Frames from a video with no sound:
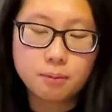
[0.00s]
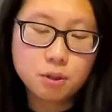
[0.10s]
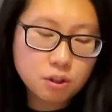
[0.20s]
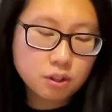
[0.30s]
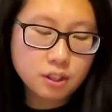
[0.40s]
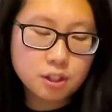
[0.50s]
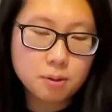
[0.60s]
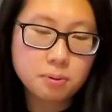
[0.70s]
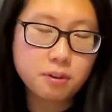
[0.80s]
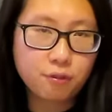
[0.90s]
Usually
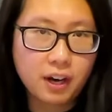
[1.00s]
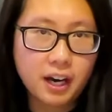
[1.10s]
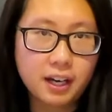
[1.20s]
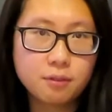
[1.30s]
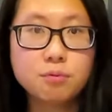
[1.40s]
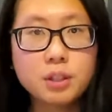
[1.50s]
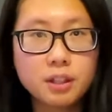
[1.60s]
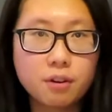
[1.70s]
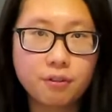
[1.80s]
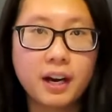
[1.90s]
super refined,
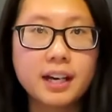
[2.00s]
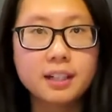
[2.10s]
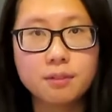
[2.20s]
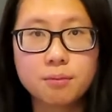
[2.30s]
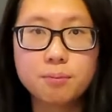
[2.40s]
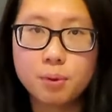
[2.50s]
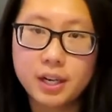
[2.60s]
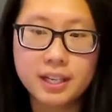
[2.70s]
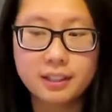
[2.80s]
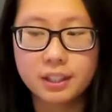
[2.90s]
really refined and
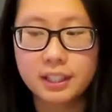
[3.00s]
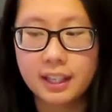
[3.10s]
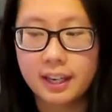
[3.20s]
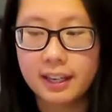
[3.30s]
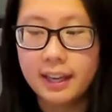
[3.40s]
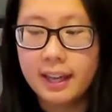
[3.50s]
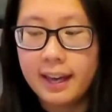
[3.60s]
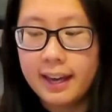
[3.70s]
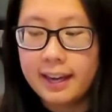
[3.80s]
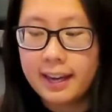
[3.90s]
pretty looking.
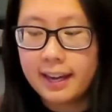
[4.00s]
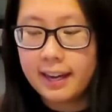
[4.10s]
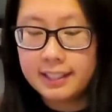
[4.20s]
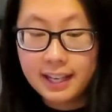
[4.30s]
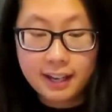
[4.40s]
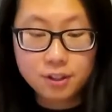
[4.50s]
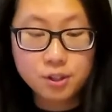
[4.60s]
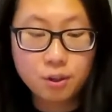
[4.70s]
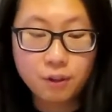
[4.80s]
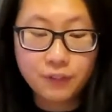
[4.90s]
And yeah,
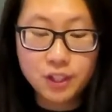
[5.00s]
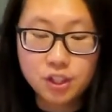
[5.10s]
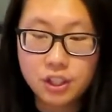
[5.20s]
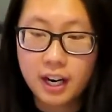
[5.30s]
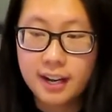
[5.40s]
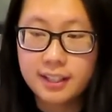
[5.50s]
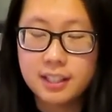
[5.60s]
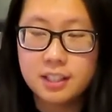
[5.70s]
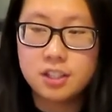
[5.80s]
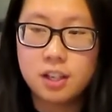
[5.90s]
so the first
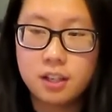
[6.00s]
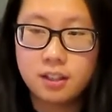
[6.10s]
challenge,